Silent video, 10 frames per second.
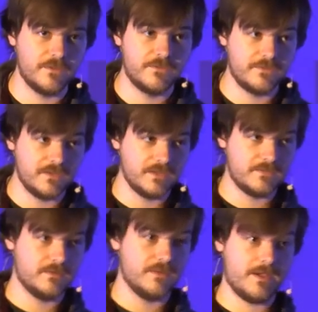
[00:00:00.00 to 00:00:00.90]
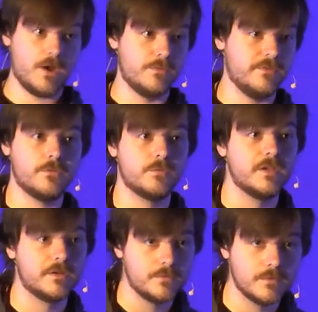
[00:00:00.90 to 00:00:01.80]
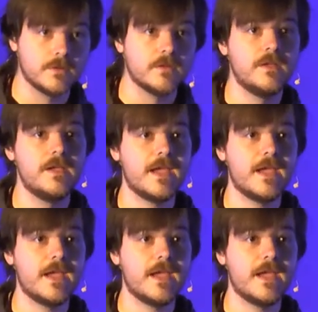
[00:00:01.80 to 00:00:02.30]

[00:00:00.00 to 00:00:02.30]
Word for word: They see it, they're like, oh, this is really cool,